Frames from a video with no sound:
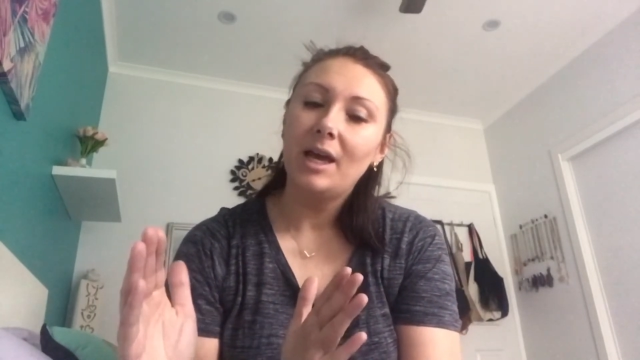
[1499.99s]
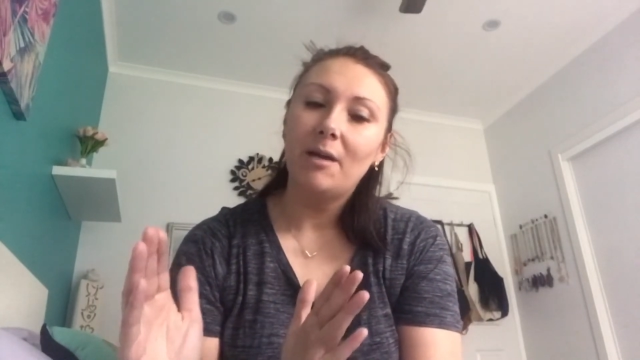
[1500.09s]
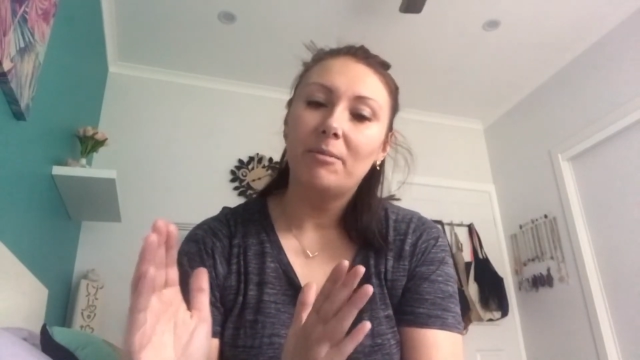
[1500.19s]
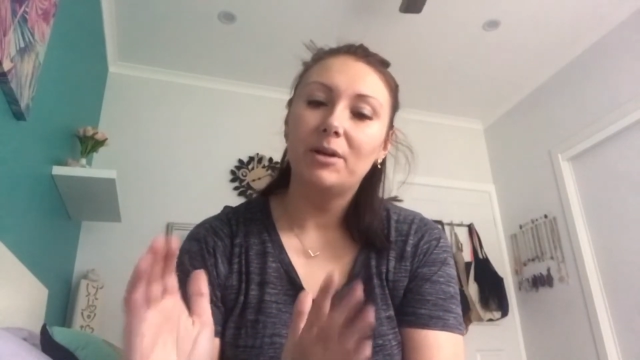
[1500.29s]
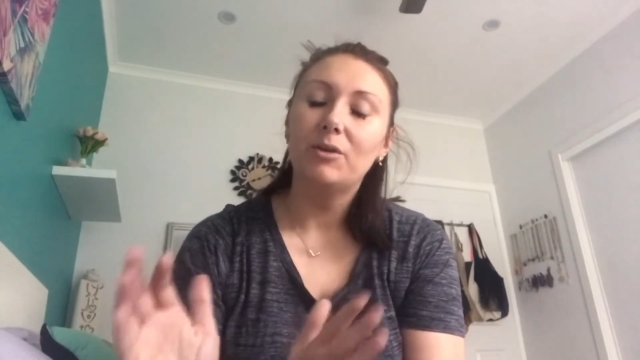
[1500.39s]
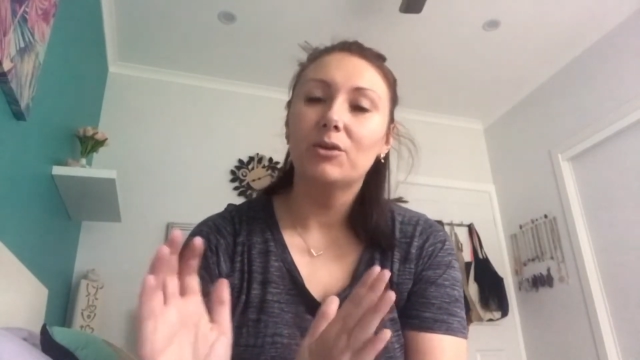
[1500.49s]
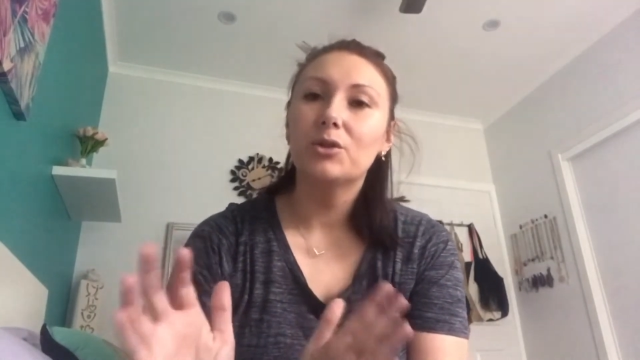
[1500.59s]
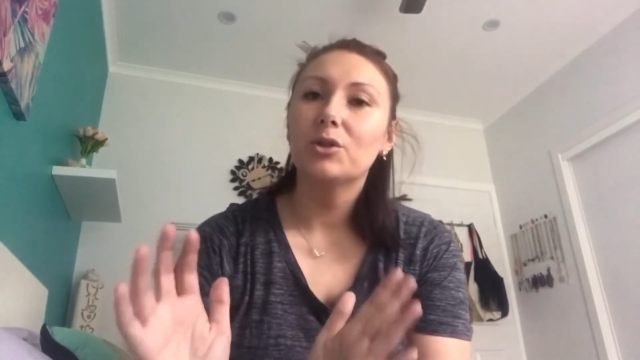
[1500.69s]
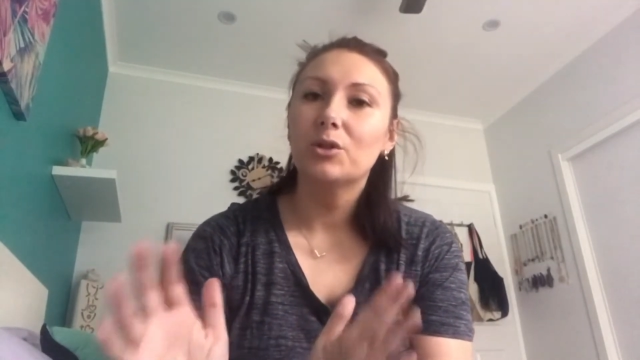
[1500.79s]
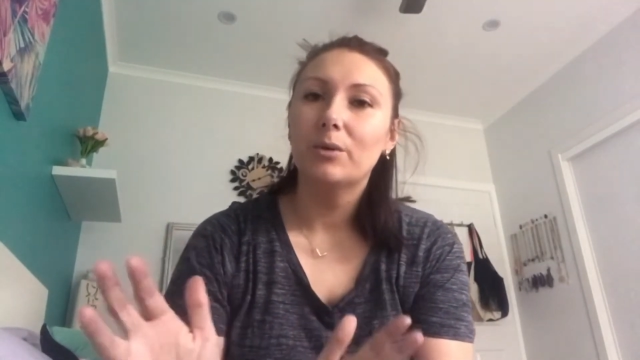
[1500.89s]
but not
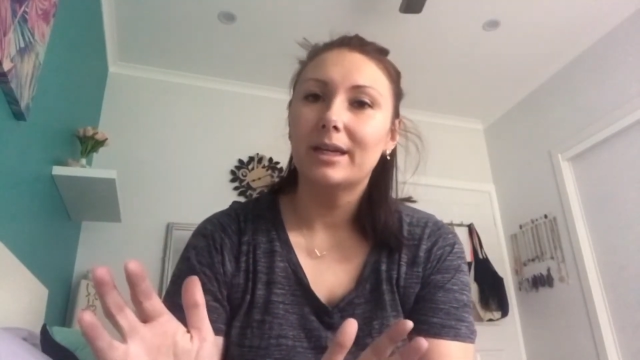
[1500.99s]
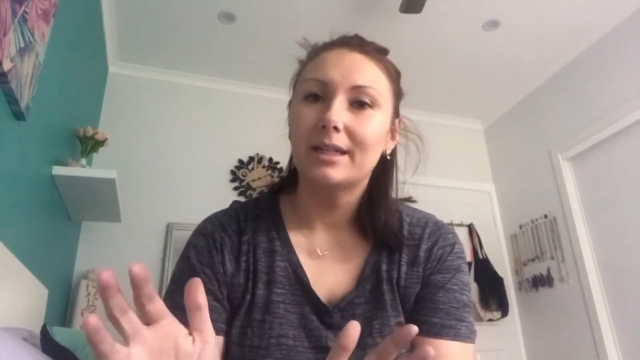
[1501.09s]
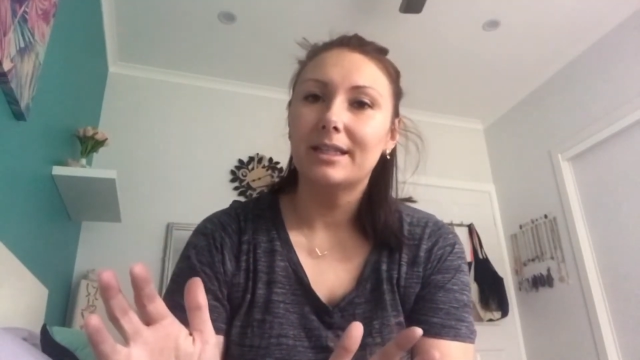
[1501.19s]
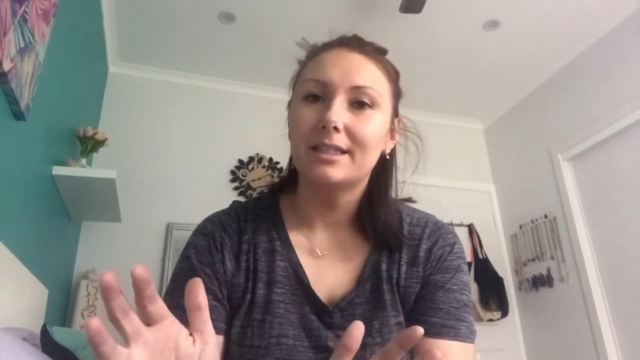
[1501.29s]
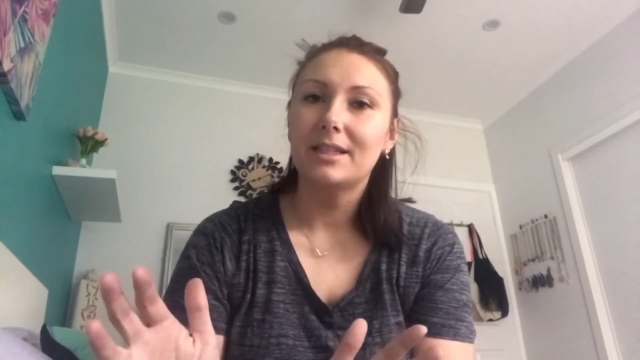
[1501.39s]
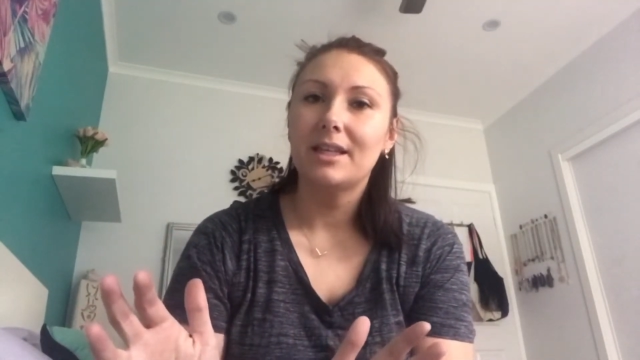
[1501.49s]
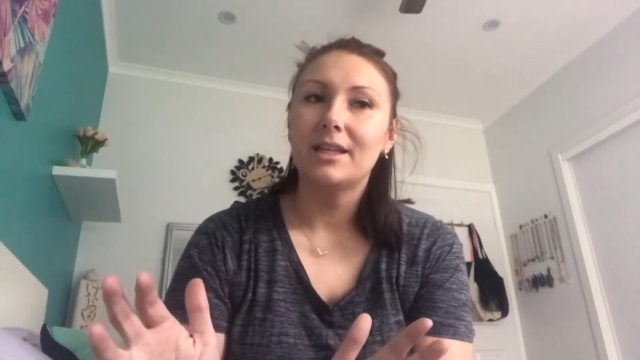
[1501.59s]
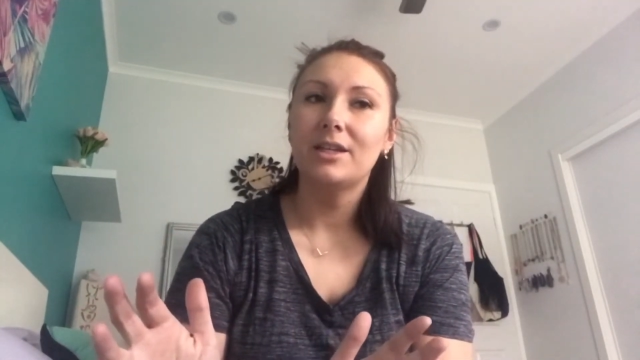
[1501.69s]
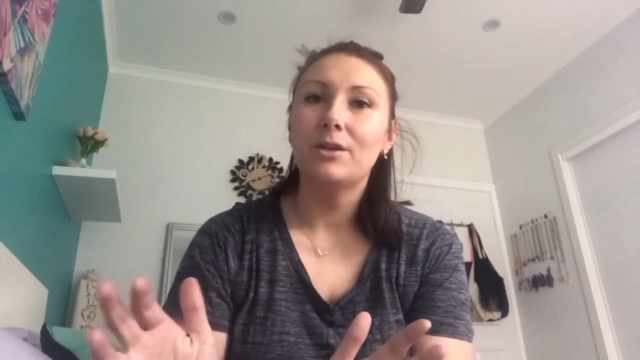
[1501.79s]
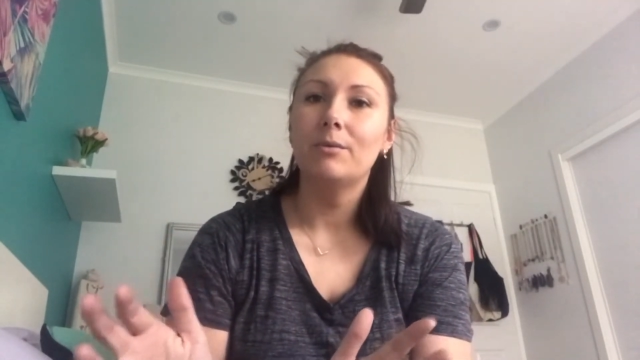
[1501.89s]
too quickly so
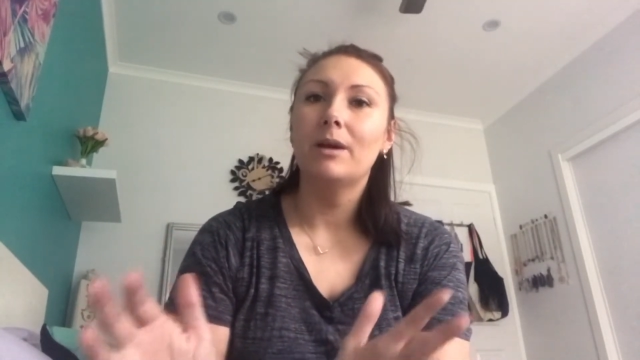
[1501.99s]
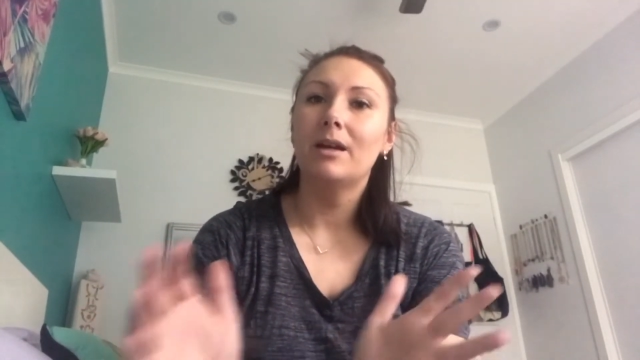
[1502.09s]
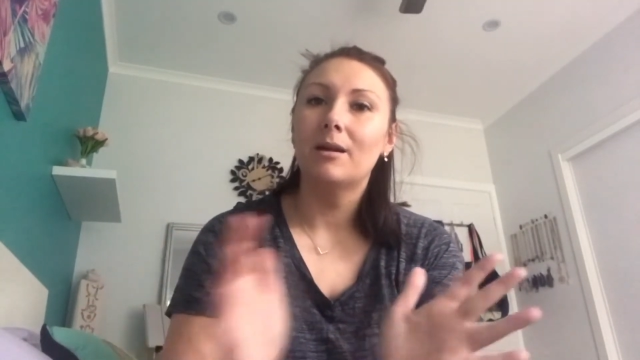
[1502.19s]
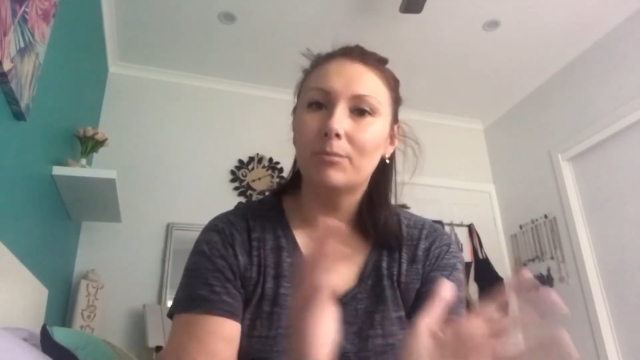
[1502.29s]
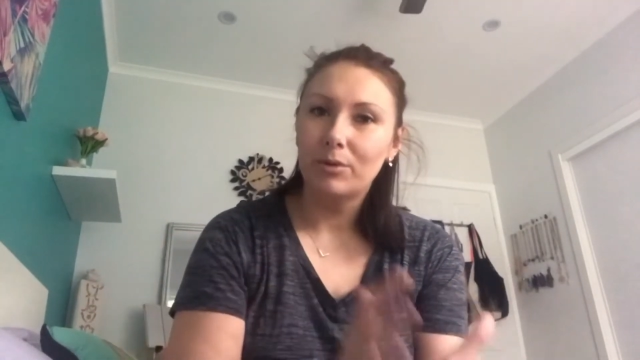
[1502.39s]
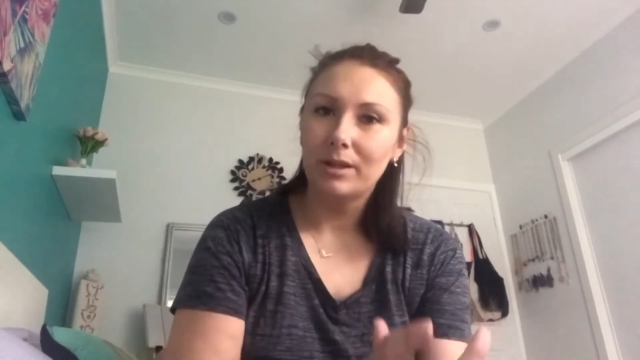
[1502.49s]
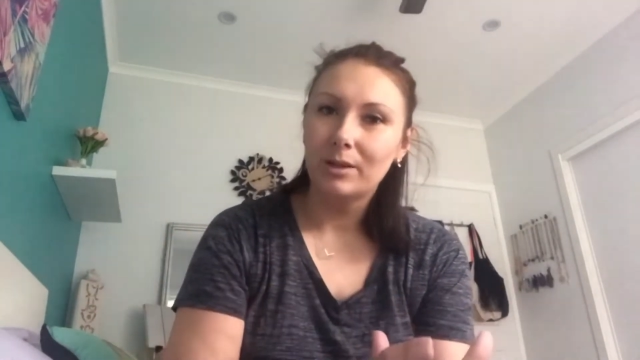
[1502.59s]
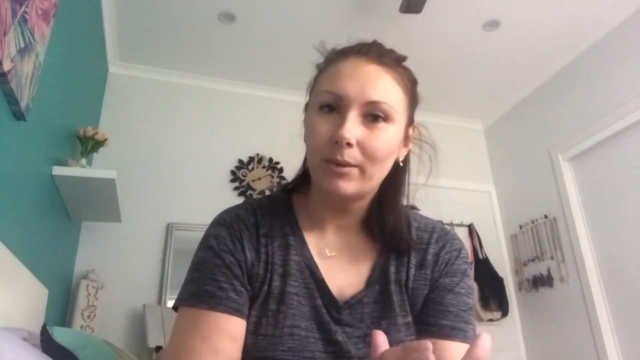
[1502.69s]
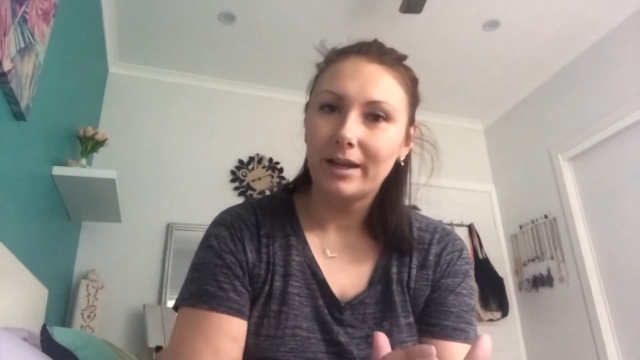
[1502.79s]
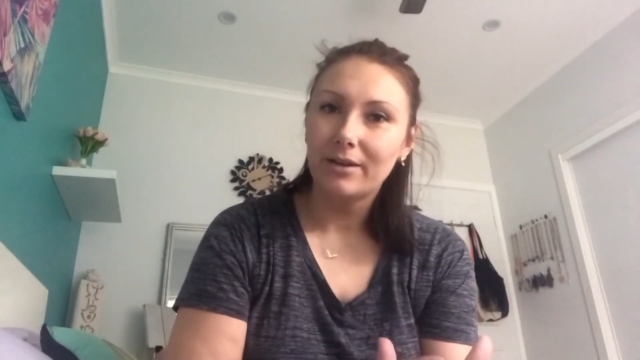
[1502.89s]
that you end up putting the
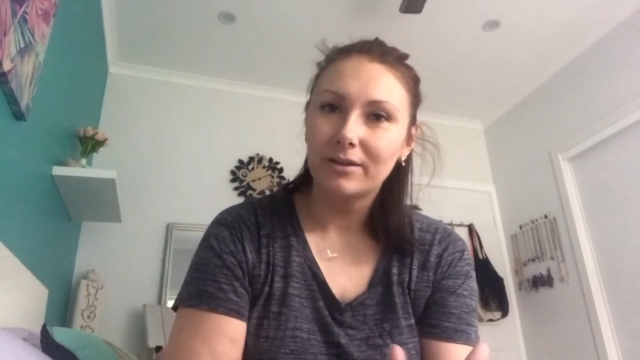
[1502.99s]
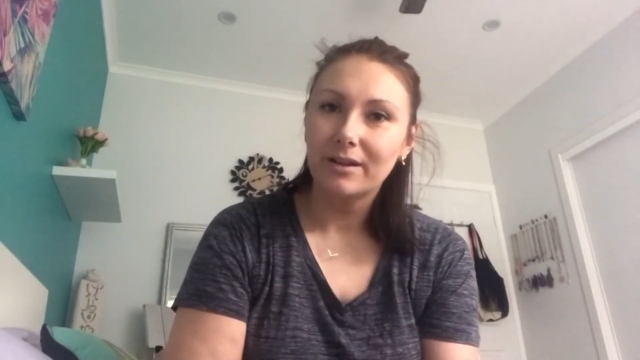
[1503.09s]
weight on.